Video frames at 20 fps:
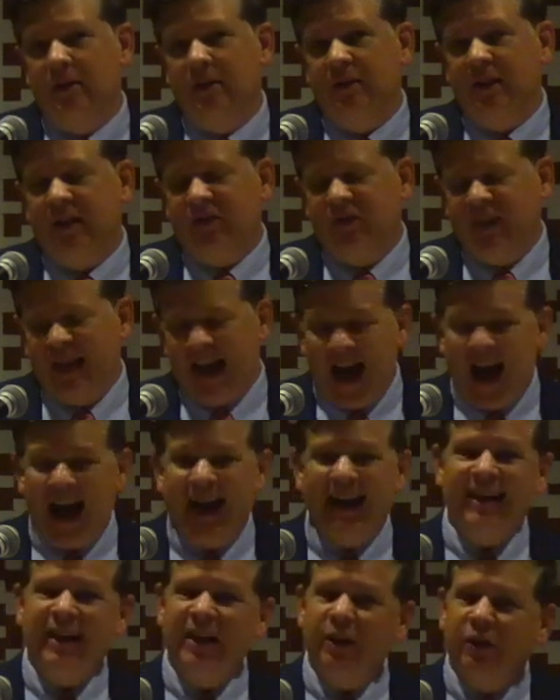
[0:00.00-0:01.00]
that's the
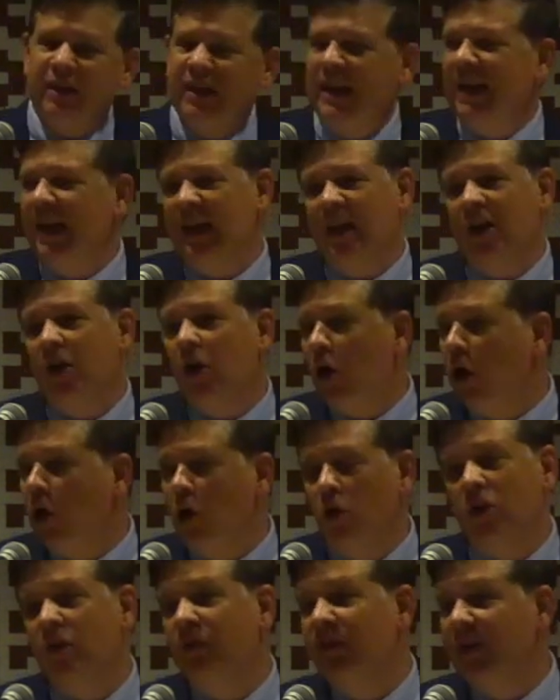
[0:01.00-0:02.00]
ideal king in
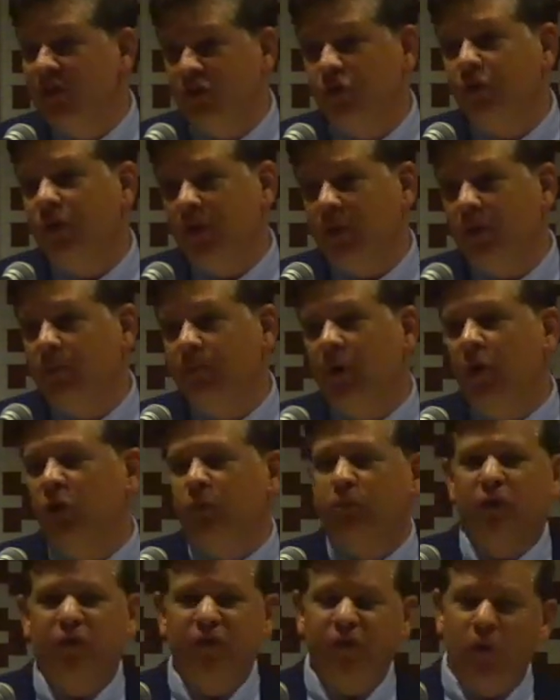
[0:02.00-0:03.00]
all of Israel,
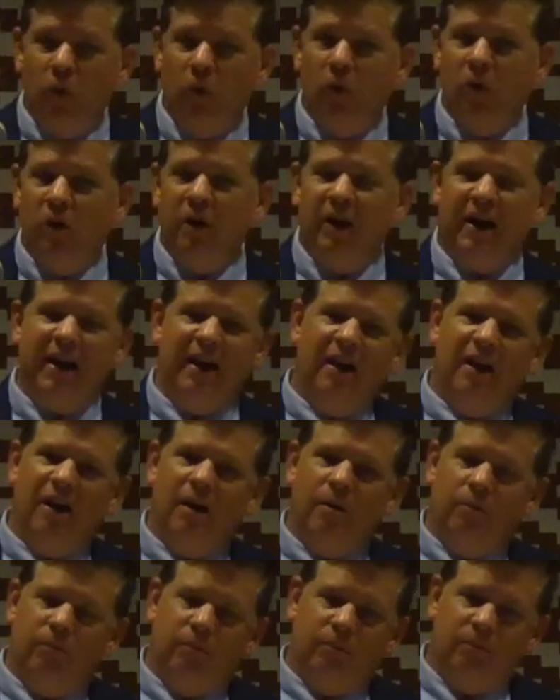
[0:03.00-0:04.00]
both before
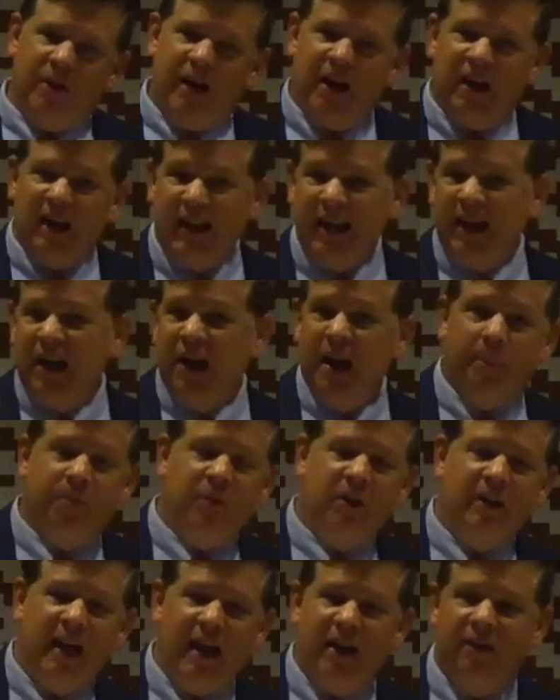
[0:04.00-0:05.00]
kind of leading up
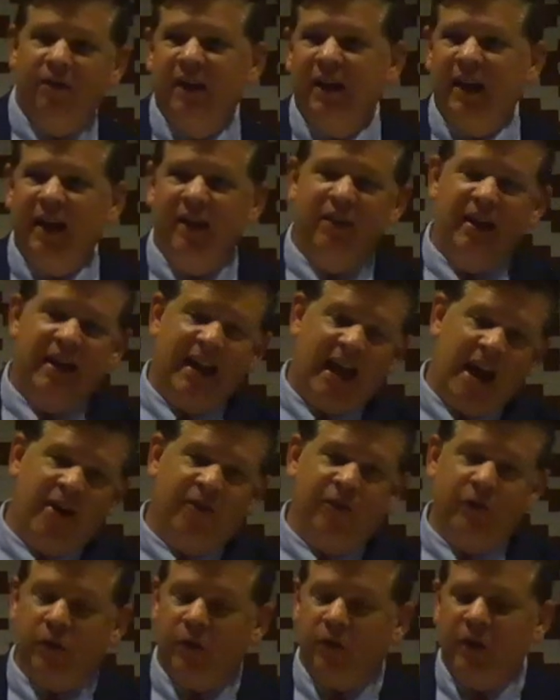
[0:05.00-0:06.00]
to David and then
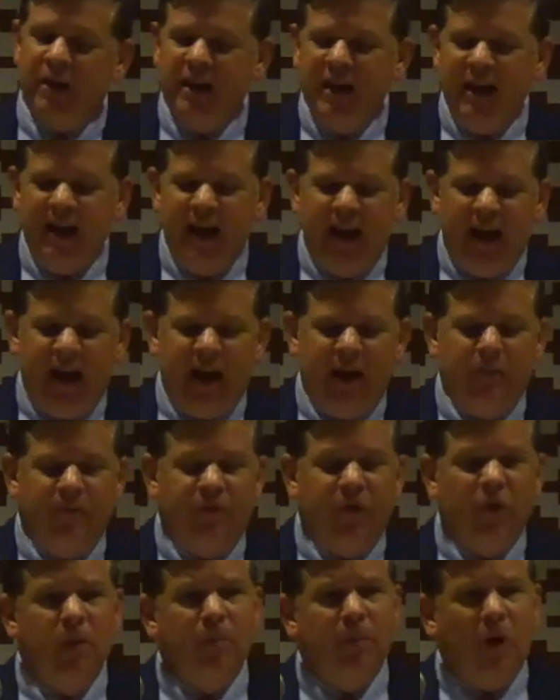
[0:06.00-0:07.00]
after. And
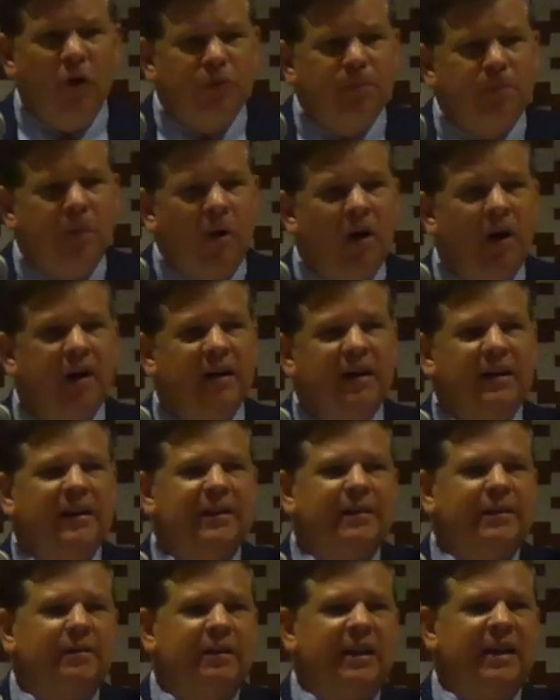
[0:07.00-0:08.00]
for the most part,
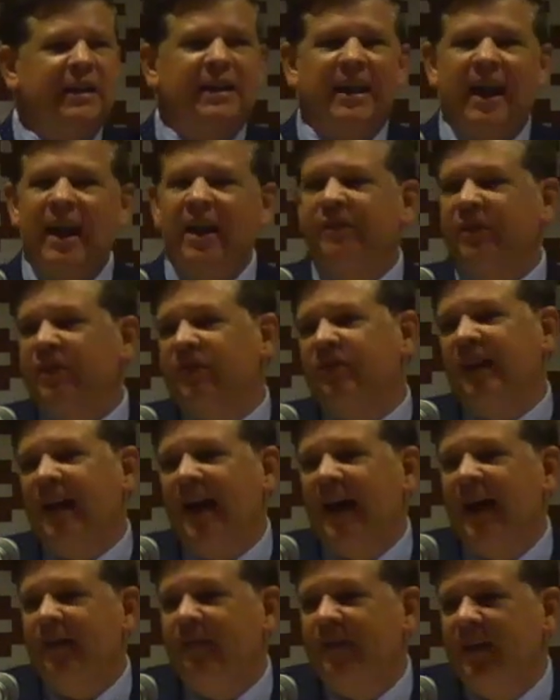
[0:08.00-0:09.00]
in David's
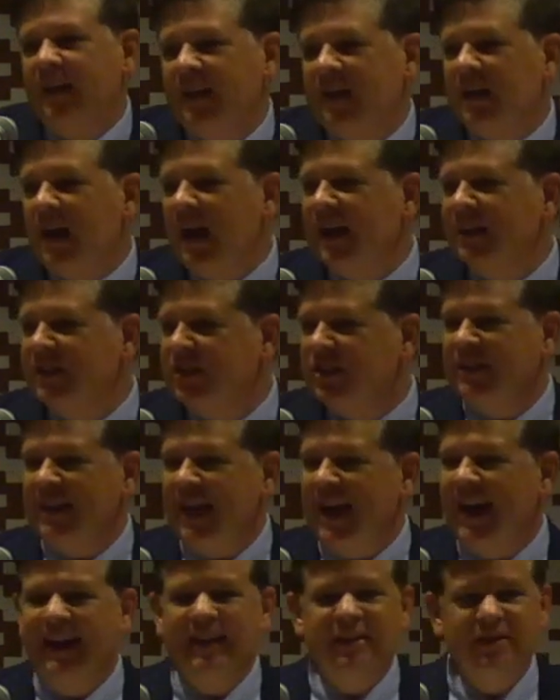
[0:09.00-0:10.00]
life, God
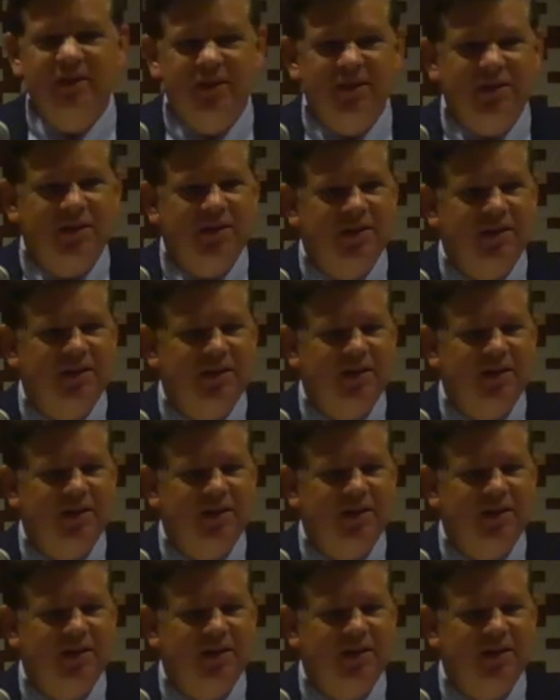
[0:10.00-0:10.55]
shines